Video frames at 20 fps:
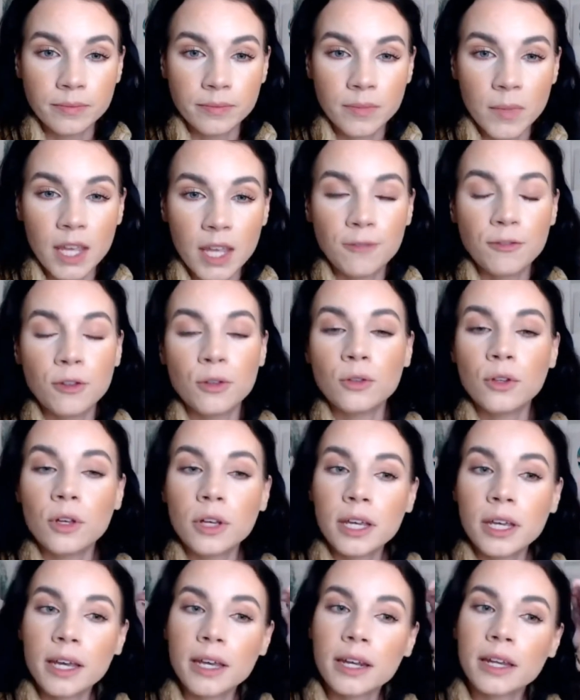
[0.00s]
If you
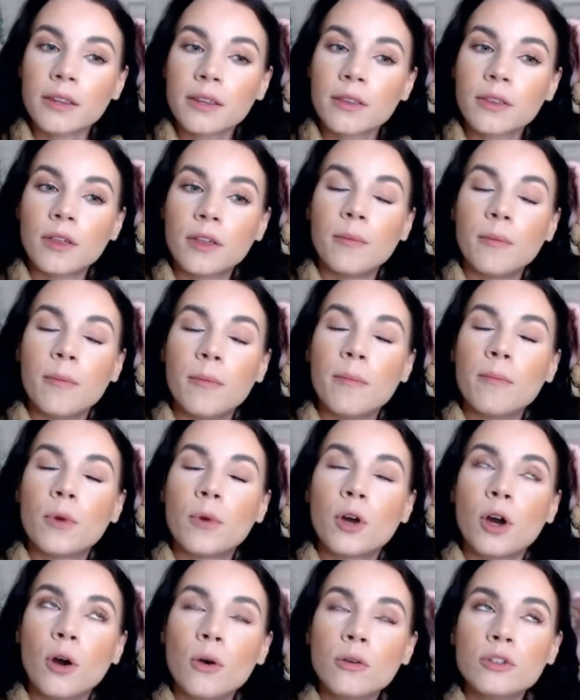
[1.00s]
look at the
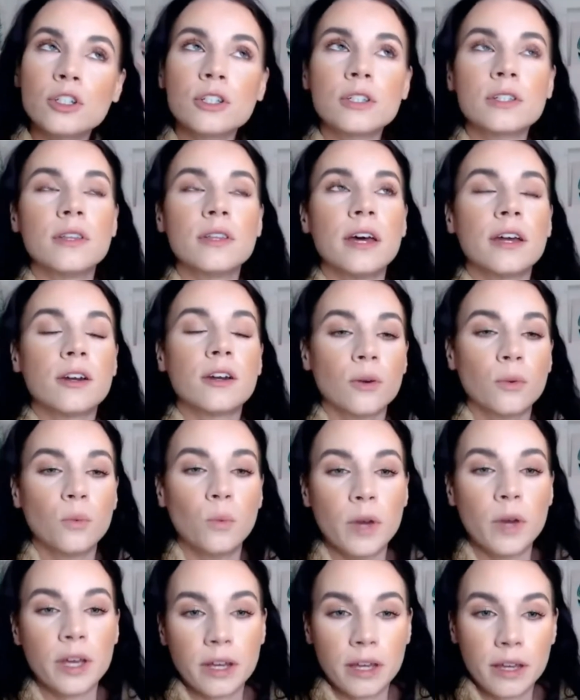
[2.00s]
coaches that are
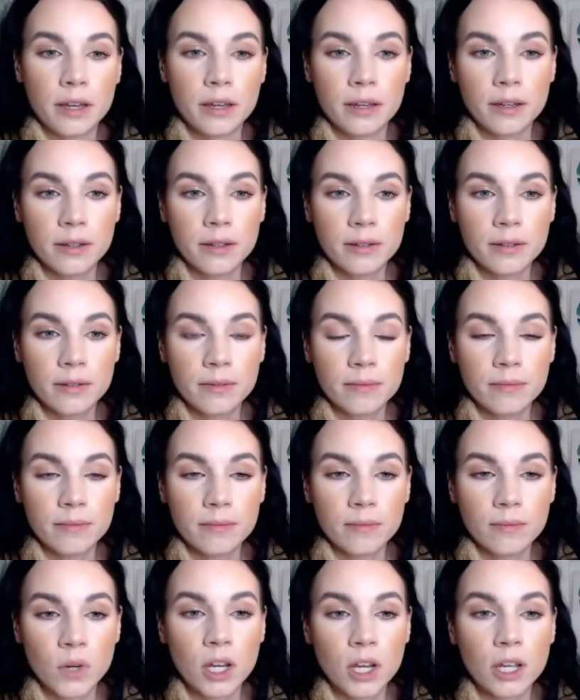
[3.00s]
winning,
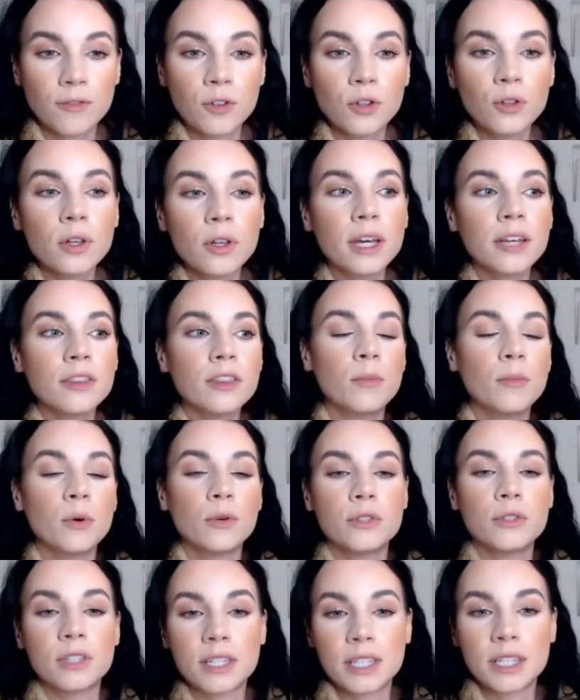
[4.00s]
right? If you look at the
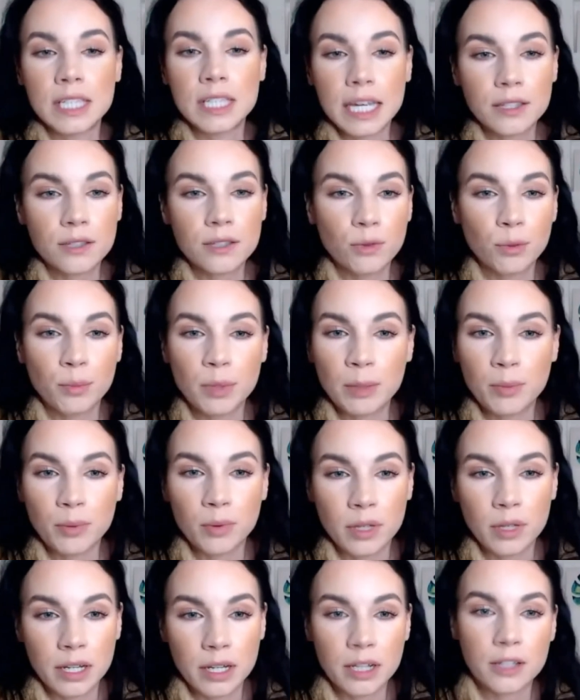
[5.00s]
most successful people
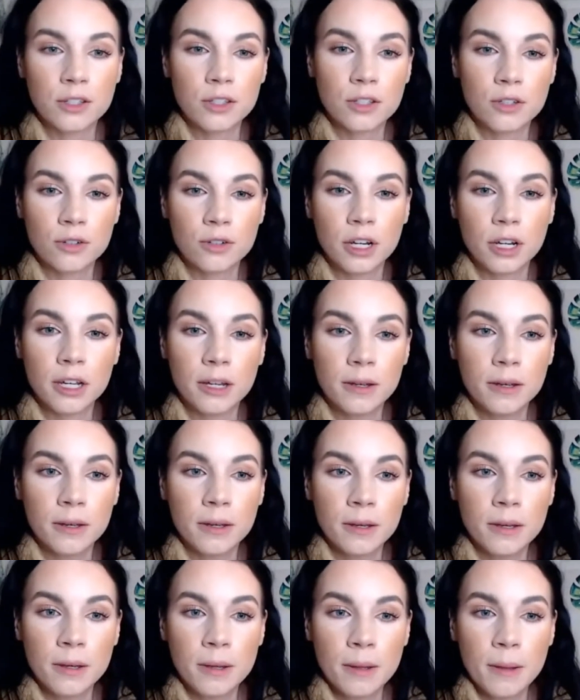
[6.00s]
in history,
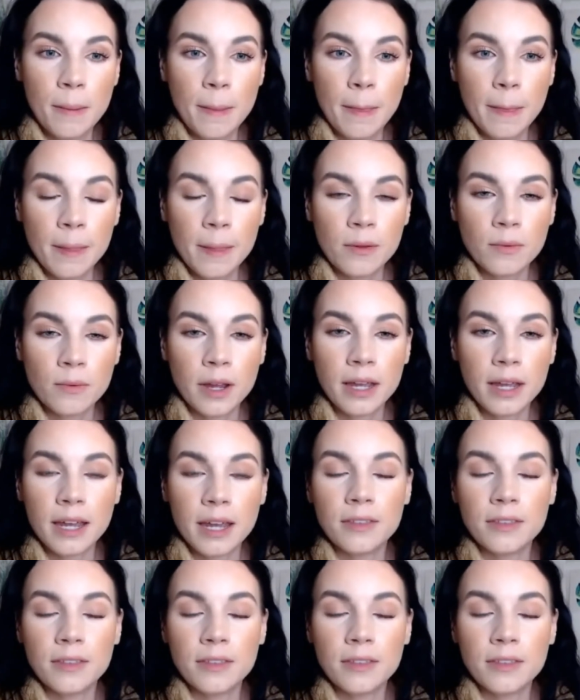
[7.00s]
right?